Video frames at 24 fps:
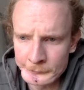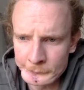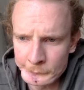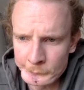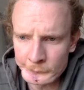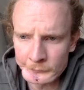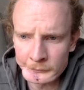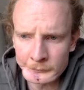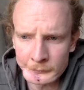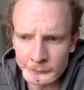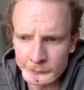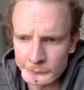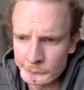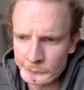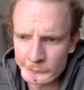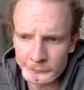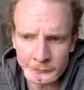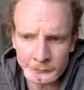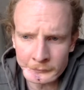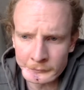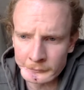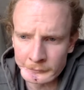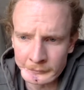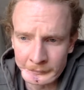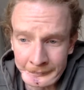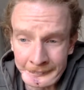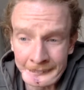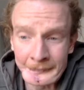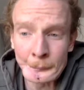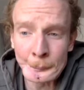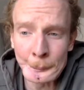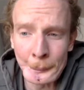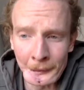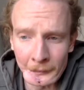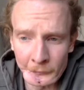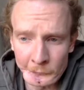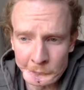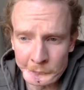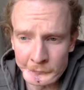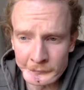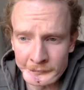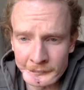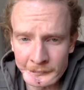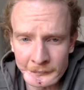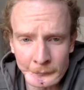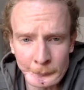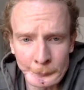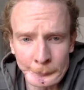Just the Belgian
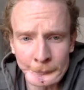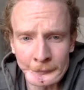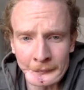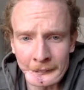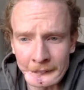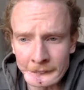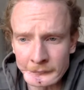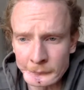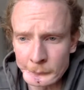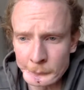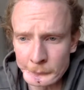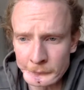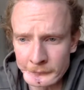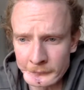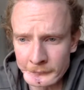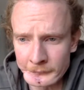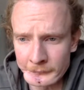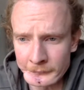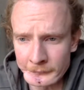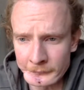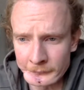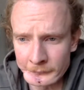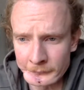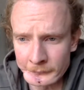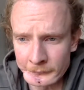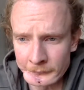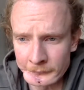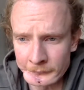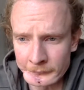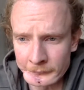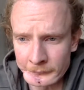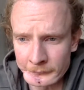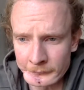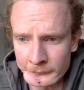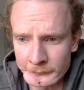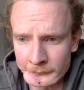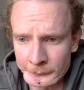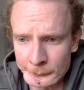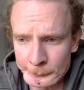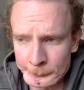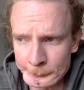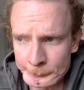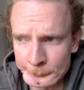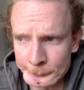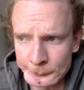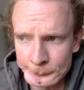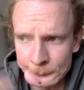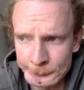team, like the
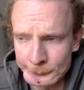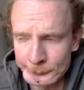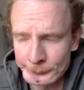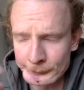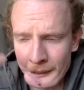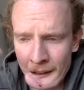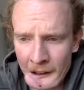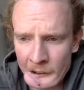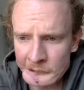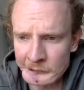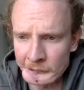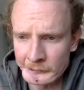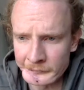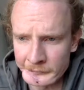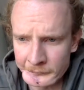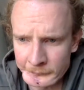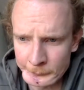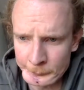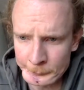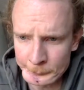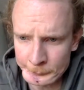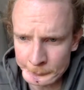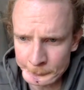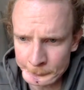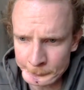national team.